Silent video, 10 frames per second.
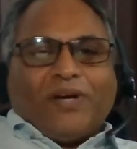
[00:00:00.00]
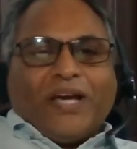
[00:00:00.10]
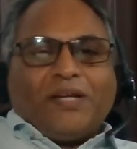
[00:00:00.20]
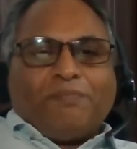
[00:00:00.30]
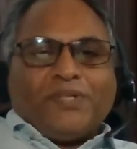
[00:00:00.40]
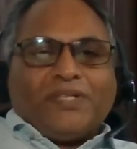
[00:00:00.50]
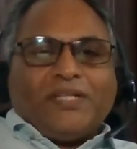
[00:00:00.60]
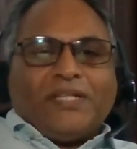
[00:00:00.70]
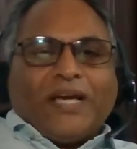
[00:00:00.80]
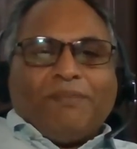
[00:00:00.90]
So I
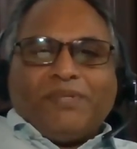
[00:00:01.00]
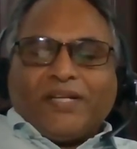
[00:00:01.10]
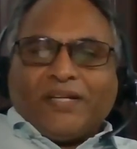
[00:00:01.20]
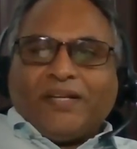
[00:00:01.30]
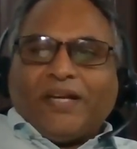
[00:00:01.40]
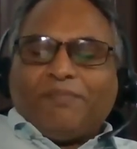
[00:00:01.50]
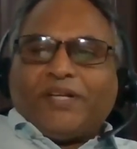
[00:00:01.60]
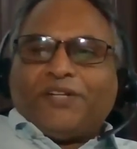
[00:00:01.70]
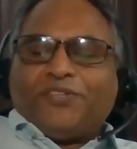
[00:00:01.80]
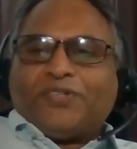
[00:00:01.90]
represent
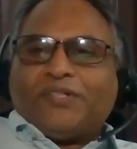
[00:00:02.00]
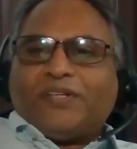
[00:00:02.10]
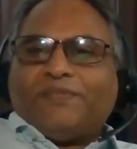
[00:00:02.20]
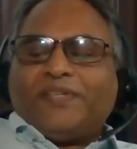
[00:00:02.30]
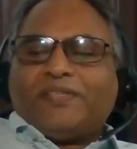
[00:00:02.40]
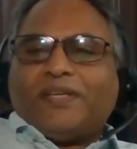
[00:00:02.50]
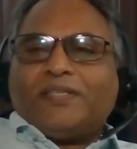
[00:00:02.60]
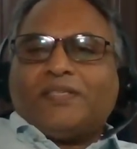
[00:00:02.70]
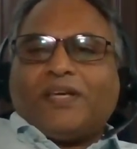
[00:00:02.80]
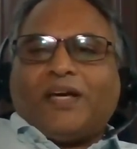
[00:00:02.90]
Emtec Digital
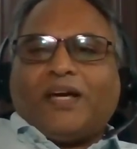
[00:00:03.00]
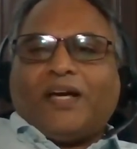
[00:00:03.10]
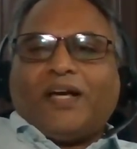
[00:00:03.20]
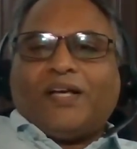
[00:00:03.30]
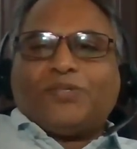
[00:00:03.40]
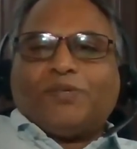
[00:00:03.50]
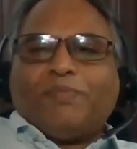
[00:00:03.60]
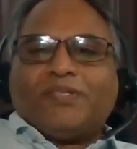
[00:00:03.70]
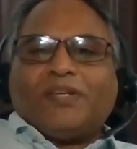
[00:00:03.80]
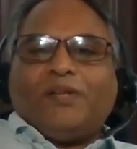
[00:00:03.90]
Services.
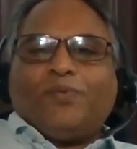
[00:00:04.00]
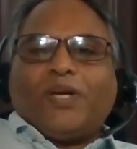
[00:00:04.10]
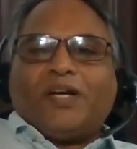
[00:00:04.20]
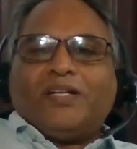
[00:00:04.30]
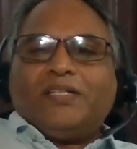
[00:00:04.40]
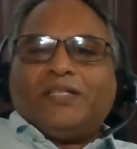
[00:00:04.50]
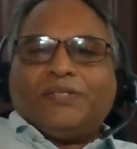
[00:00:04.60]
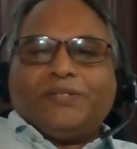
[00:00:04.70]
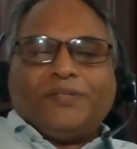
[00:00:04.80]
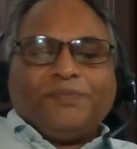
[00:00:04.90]
So basically, we are
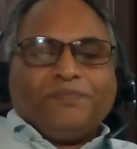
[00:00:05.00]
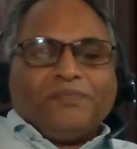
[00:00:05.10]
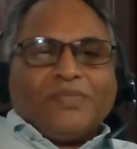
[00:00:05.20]
into